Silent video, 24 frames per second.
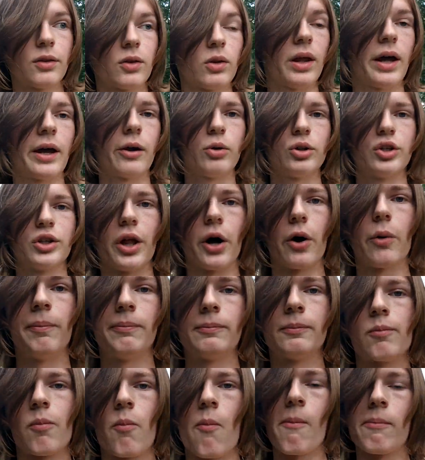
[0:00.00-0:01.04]
other language though,
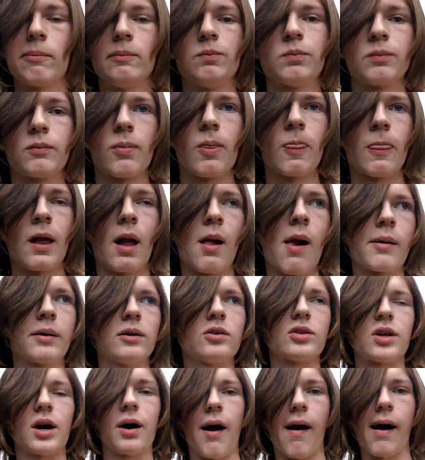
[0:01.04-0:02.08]

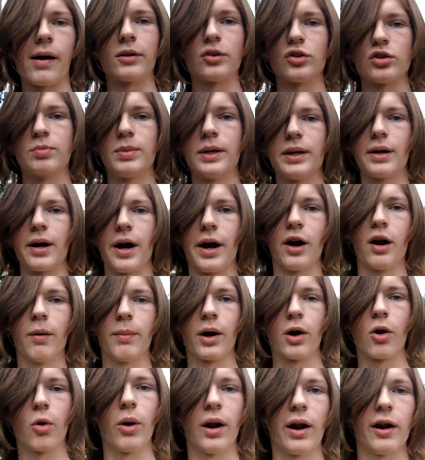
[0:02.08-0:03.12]
because uh, I don't speak
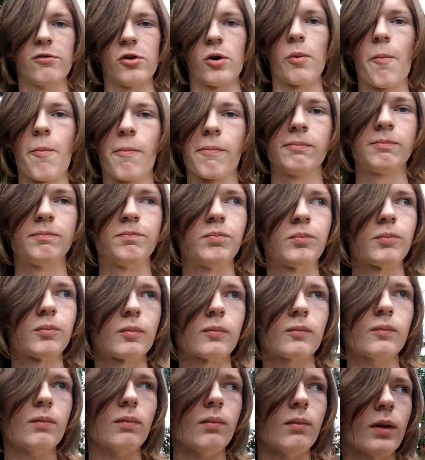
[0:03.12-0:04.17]
Arabic or whatever.
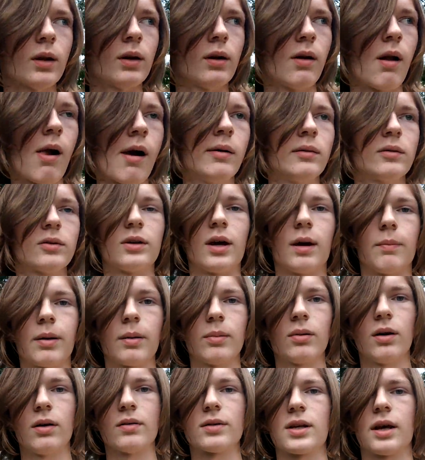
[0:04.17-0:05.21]
Yeah,
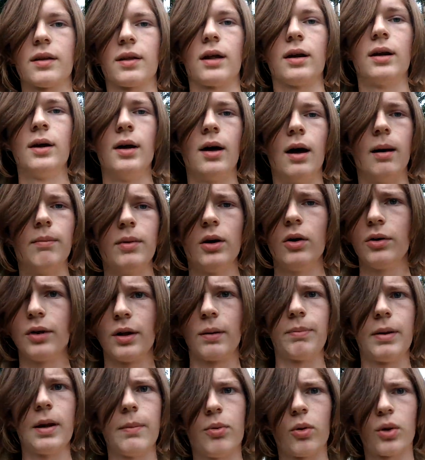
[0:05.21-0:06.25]
people always say that a
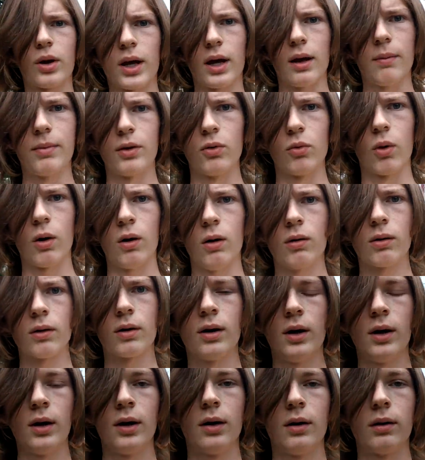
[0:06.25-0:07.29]
million people can't be wrong,
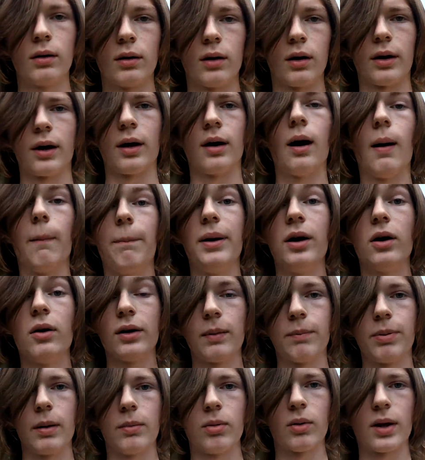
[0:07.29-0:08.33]
and uh, a
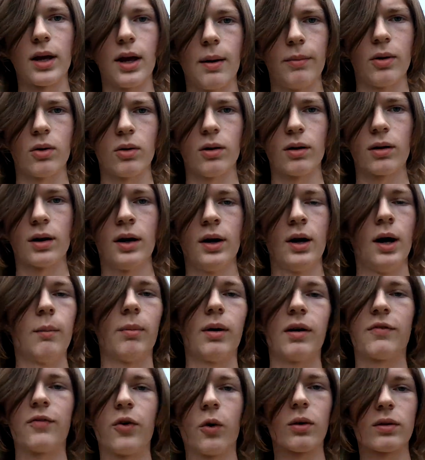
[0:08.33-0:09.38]
billion people can't be wrong,
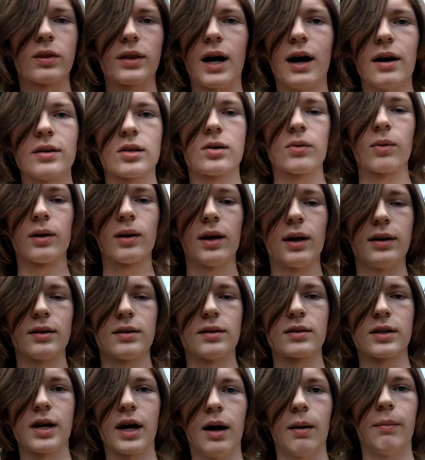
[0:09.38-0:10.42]
but 4,000
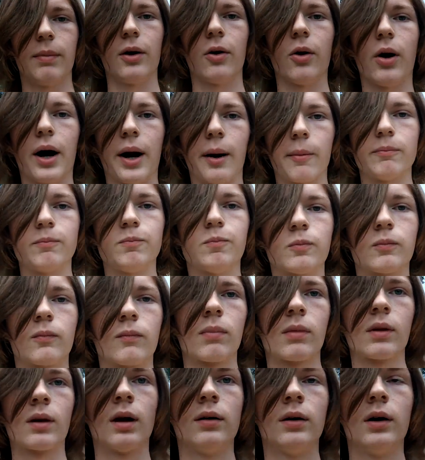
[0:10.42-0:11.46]
religions can't be right.
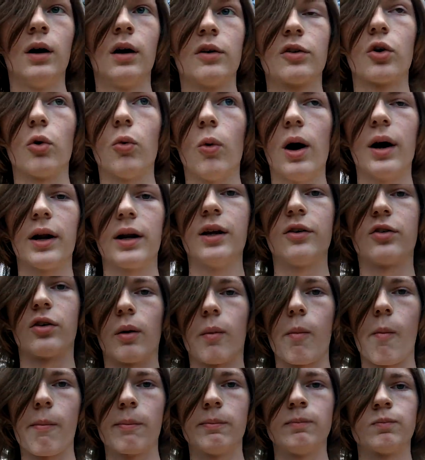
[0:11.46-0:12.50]
So what is it?
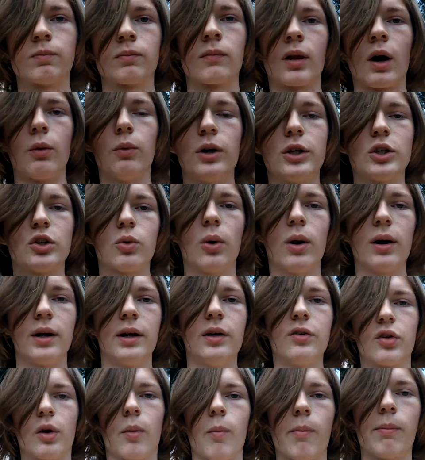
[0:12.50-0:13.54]
Which one
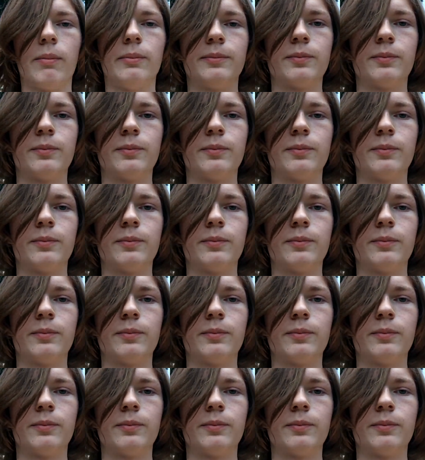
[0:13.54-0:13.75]
is it?